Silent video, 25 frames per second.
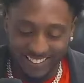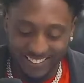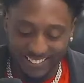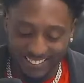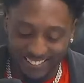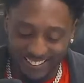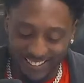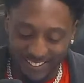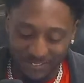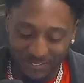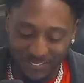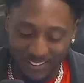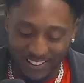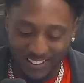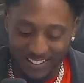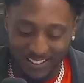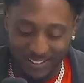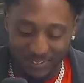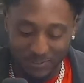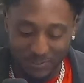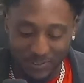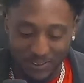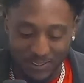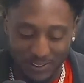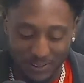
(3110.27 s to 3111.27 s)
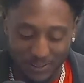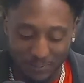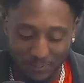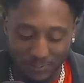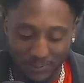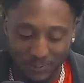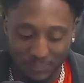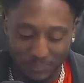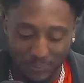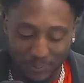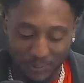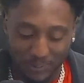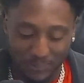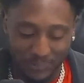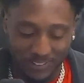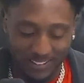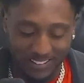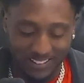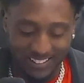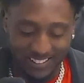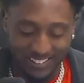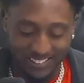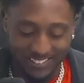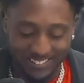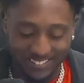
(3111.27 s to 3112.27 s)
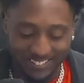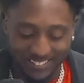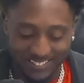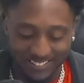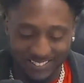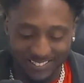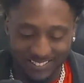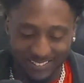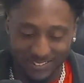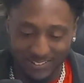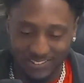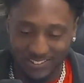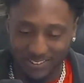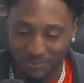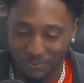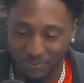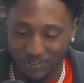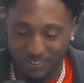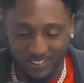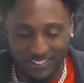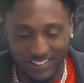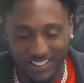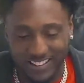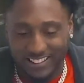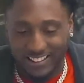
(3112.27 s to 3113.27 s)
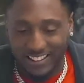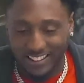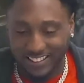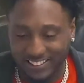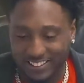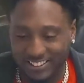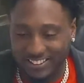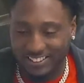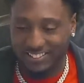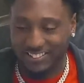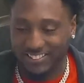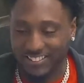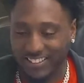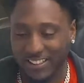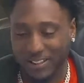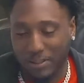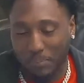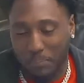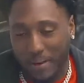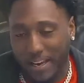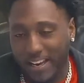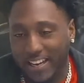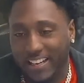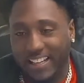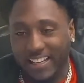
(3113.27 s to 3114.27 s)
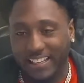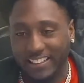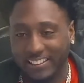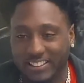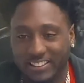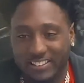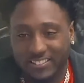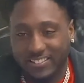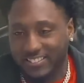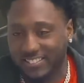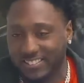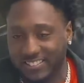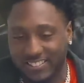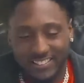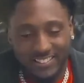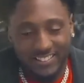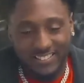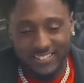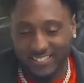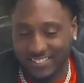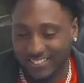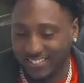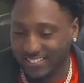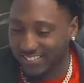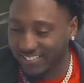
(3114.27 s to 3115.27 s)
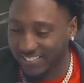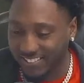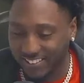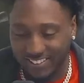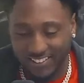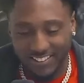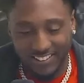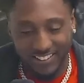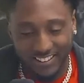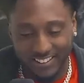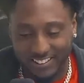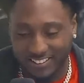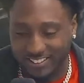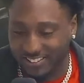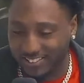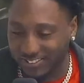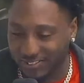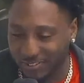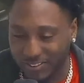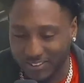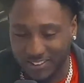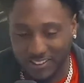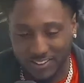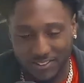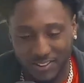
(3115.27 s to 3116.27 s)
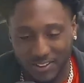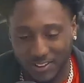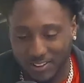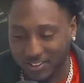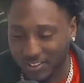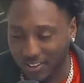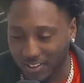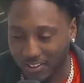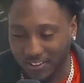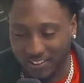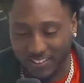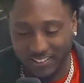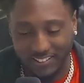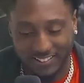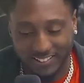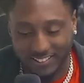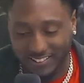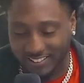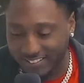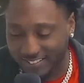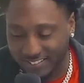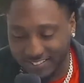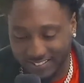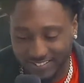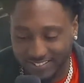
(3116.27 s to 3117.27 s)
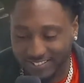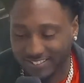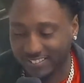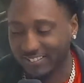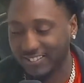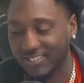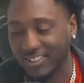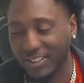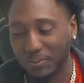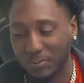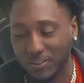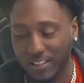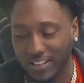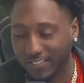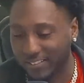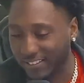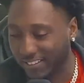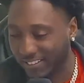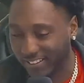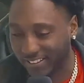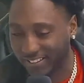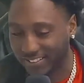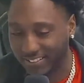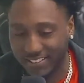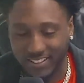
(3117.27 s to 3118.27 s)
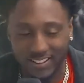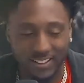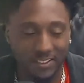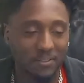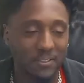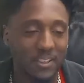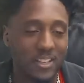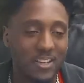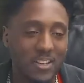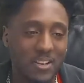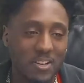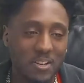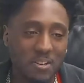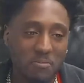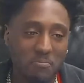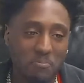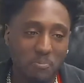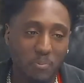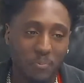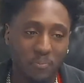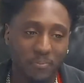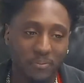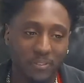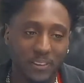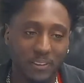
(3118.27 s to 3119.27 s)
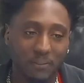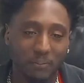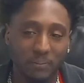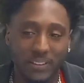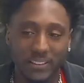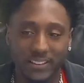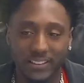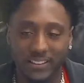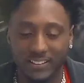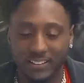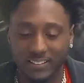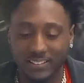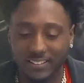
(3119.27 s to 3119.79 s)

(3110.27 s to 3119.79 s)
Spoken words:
I mean, I'm comfortable, but I don't know. I'm feeling kind of anxious. It ain't a bad anxious. It's just a little anxious. Once I start talking, you know, sometimes I can't stop. But yeah, a little